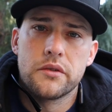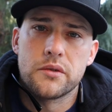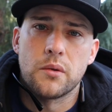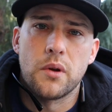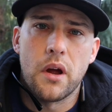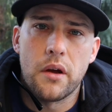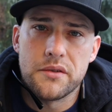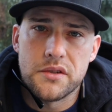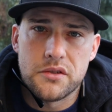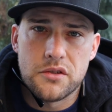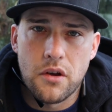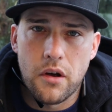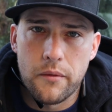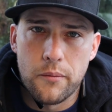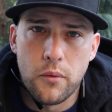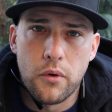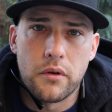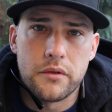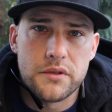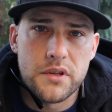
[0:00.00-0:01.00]
So when I was a
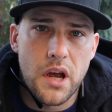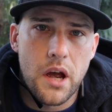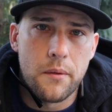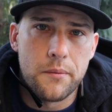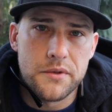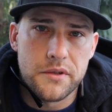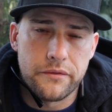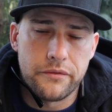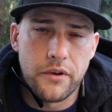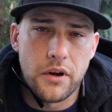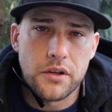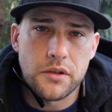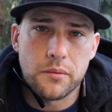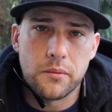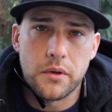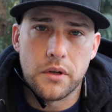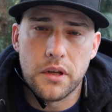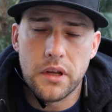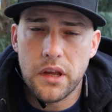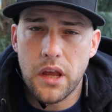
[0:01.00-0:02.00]
sophomore, Tom was a
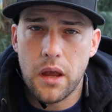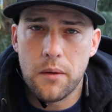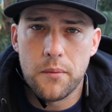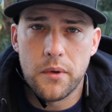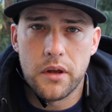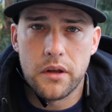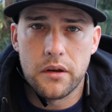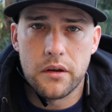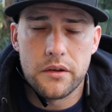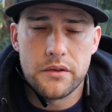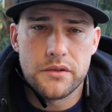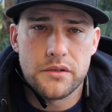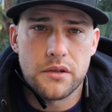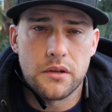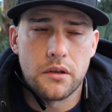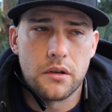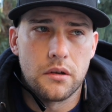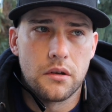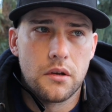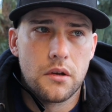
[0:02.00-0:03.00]
freshman. He came in as
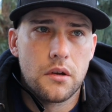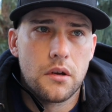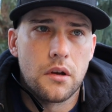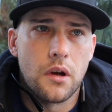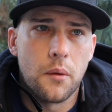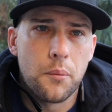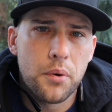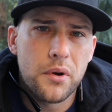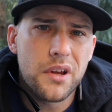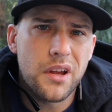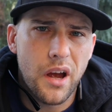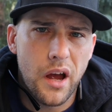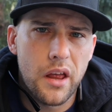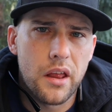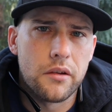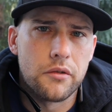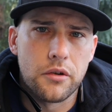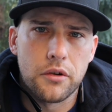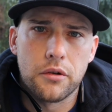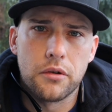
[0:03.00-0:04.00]
a pretty
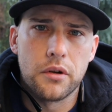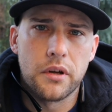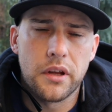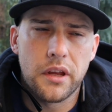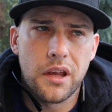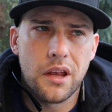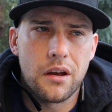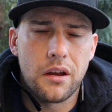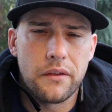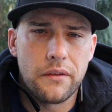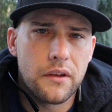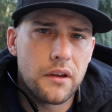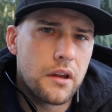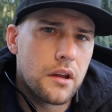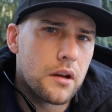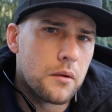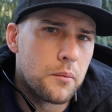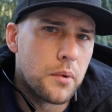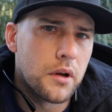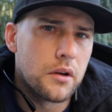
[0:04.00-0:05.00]
highly recruited kid. I think
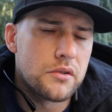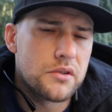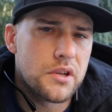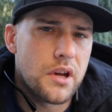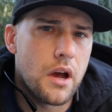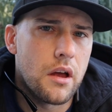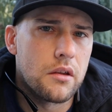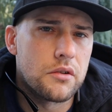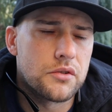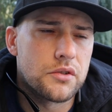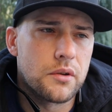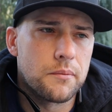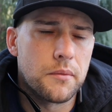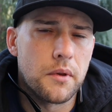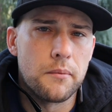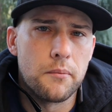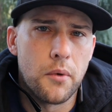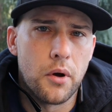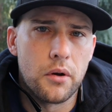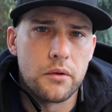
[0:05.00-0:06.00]
he had a bigger scholarship
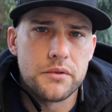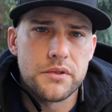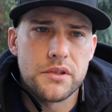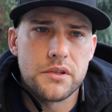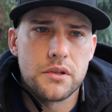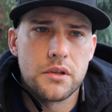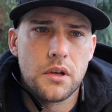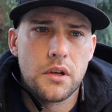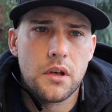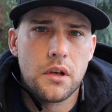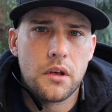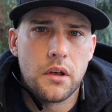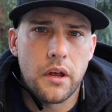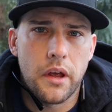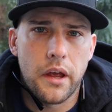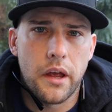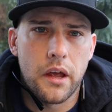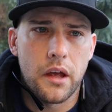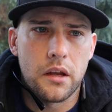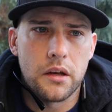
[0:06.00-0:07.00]
than most.
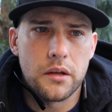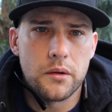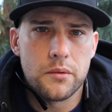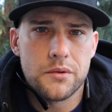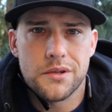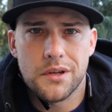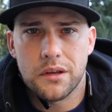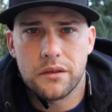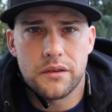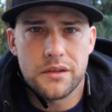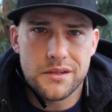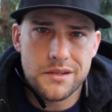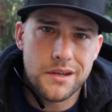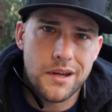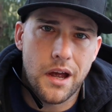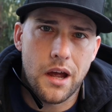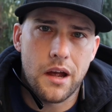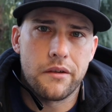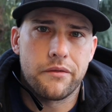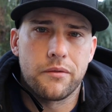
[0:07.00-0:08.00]
And he was like this
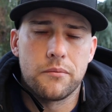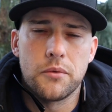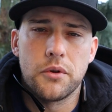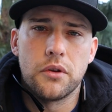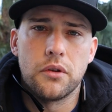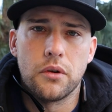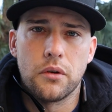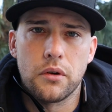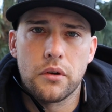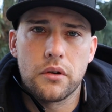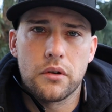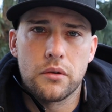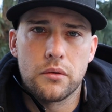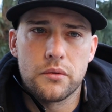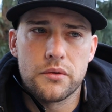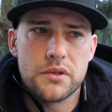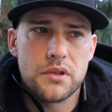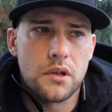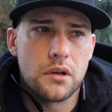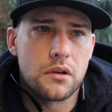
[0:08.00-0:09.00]
guy from New York who
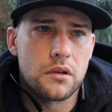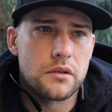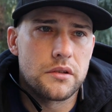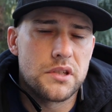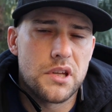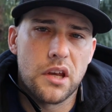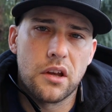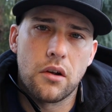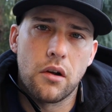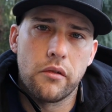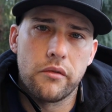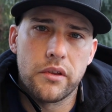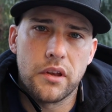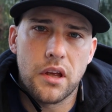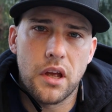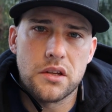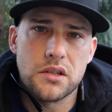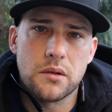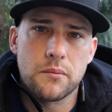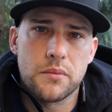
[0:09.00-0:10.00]
was gonna take over the
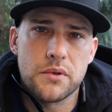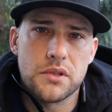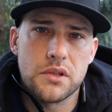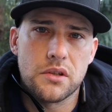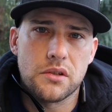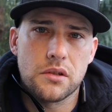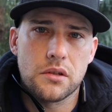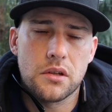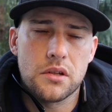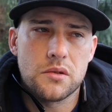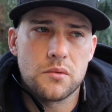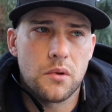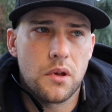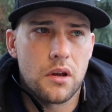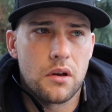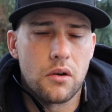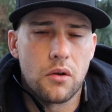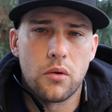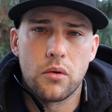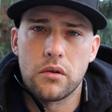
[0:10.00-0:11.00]
catching position because we
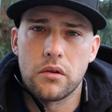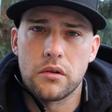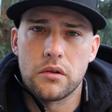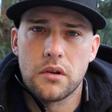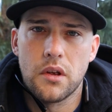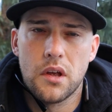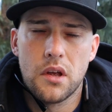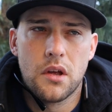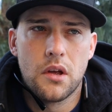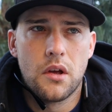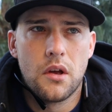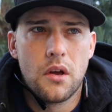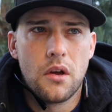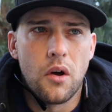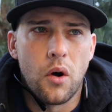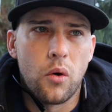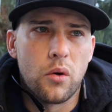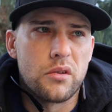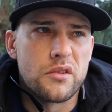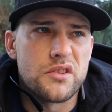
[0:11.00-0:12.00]
had an
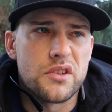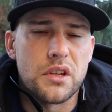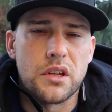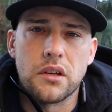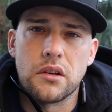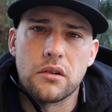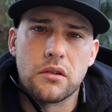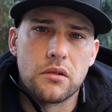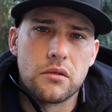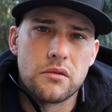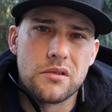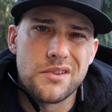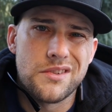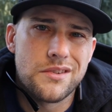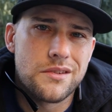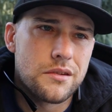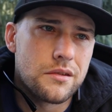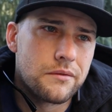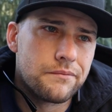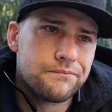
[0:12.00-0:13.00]
older senior who
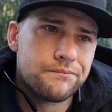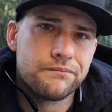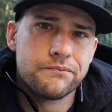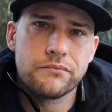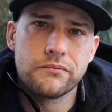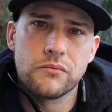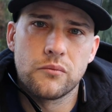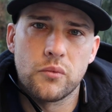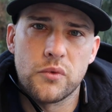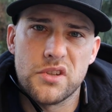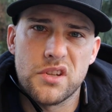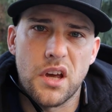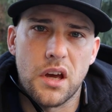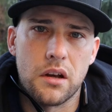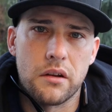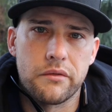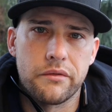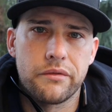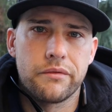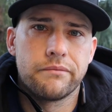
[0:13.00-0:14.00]
just was
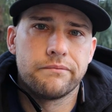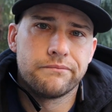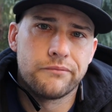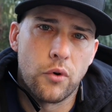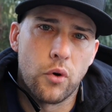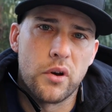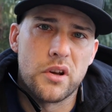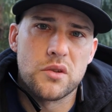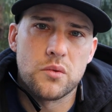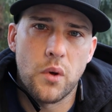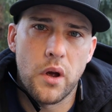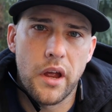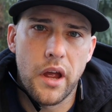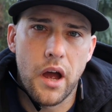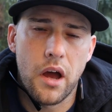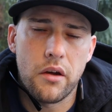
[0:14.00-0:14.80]
kind of on his way